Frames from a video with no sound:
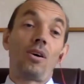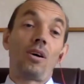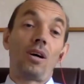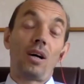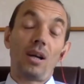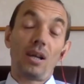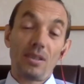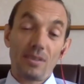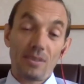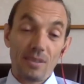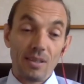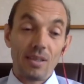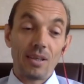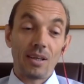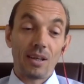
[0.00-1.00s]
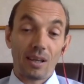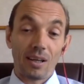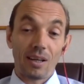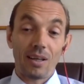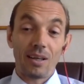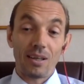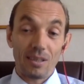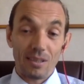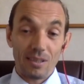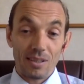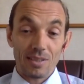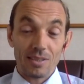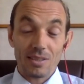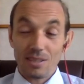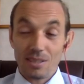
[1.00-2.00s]
I think
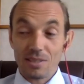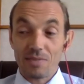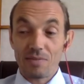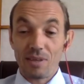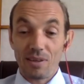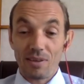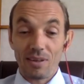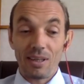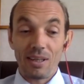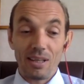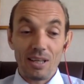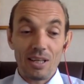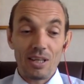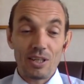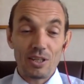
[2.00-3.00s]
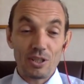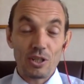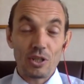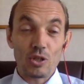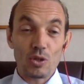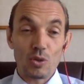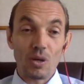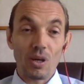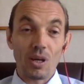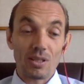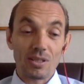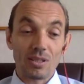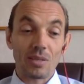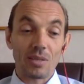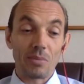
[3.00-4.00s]
this is very easy to
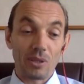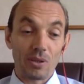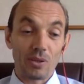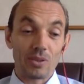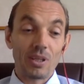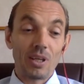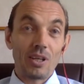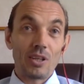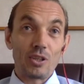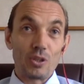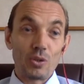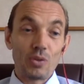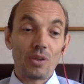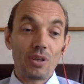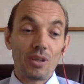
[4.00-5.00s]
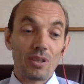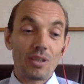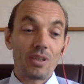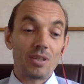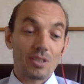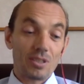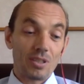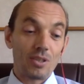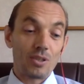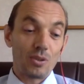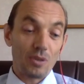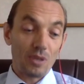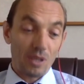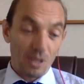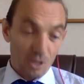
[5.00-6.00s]
answer, because during this
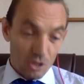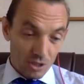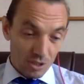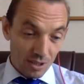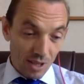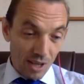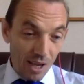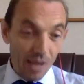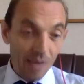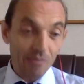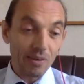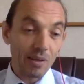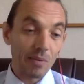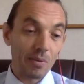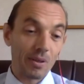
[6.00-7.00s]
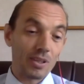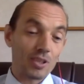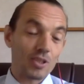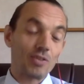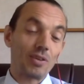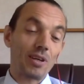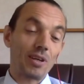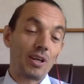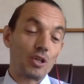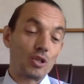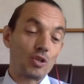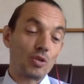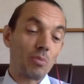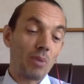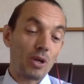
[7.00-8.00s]
situation, everyone is trying
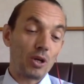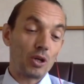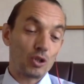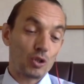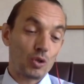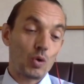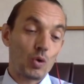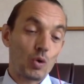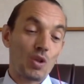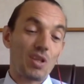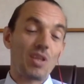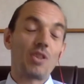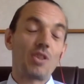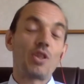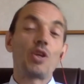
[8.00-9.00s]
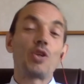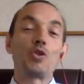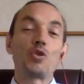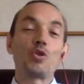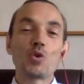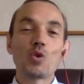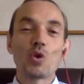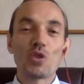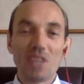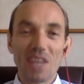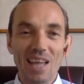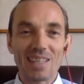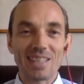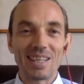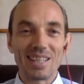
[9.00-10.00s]
to make sure that they do not
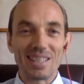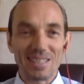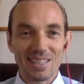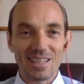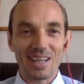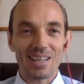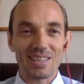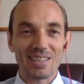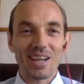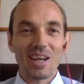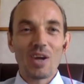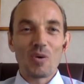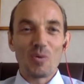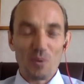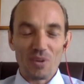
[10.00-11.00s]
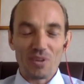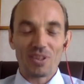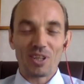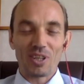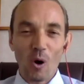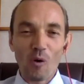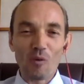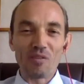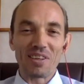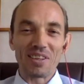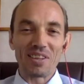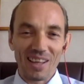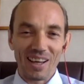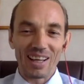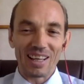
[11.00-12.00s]
get in touch with
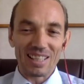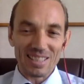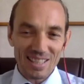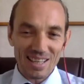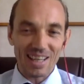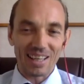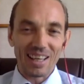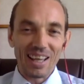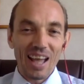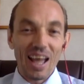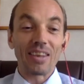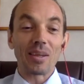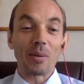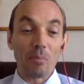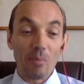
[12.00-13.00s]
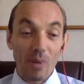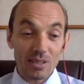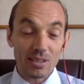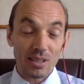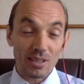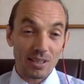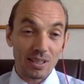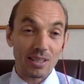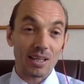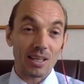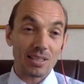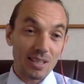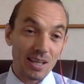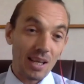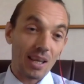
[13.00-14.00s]
COVID-19, and the measures that are
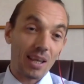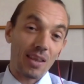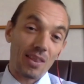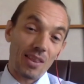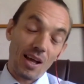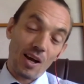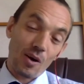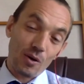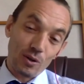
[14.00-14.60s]
taken now,